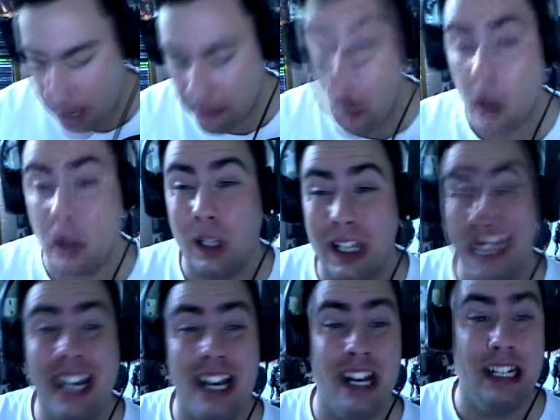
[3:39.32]

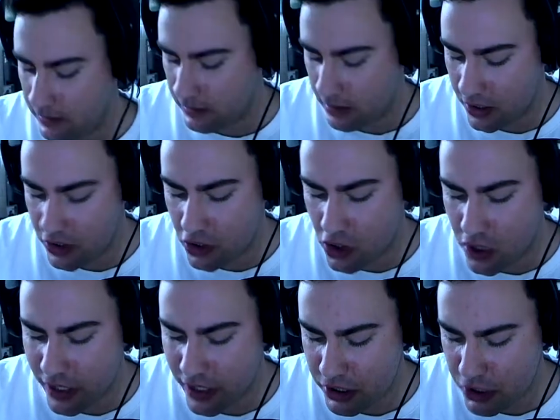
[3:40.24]
Burlin, a
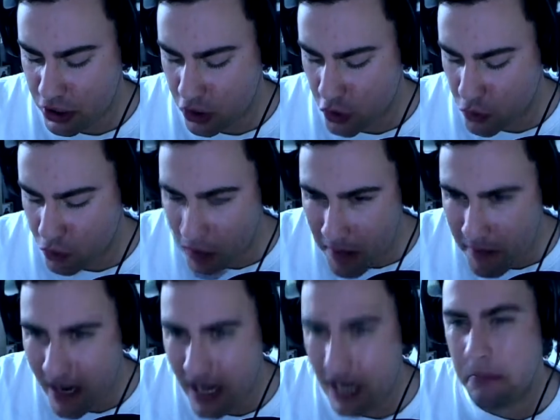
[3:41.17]
Scottish drum
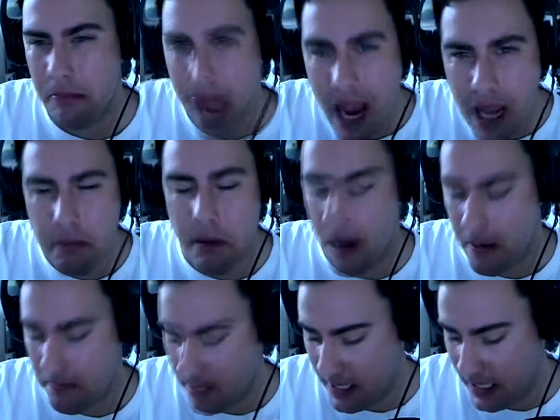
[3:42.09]
and bagpipe
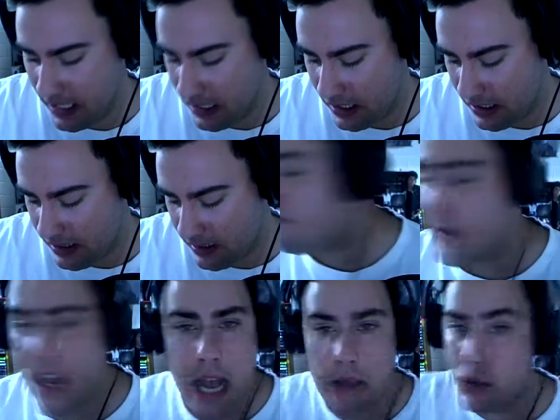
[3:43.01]
band.
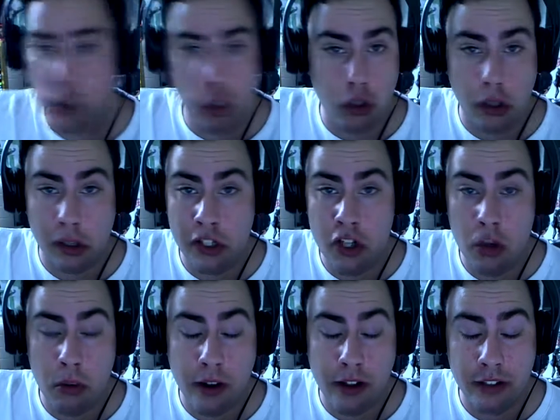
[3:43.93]
Absolutely not
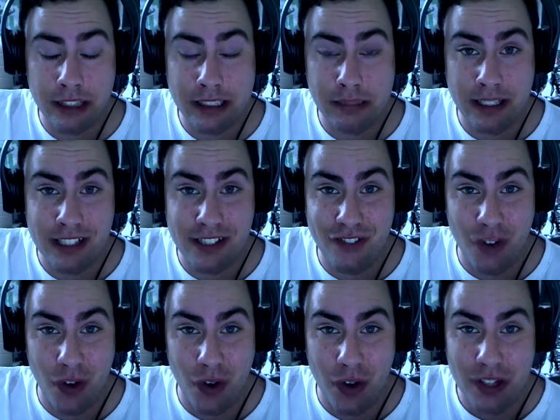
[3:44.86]
what I was expecting
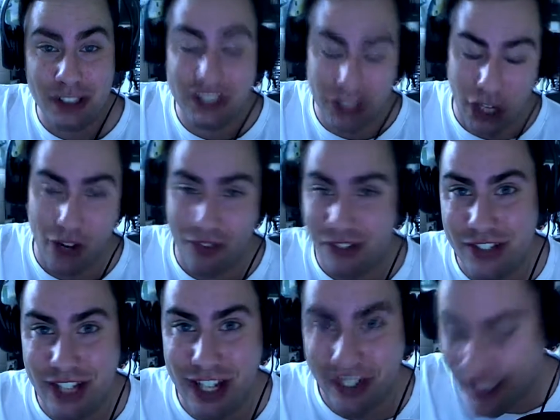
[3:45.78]
for to start off the
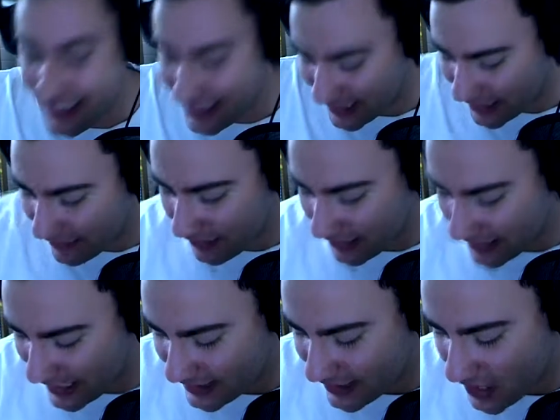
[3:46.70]
series, to give it a
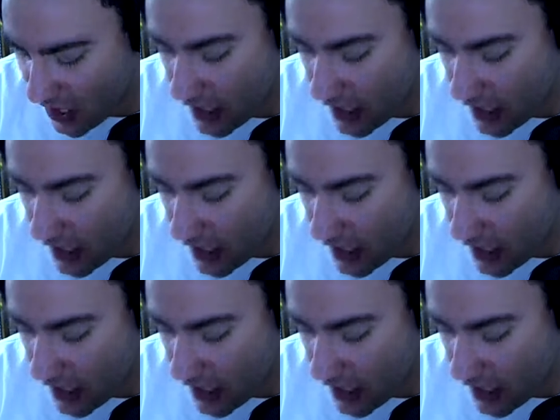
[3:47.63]
kickstart.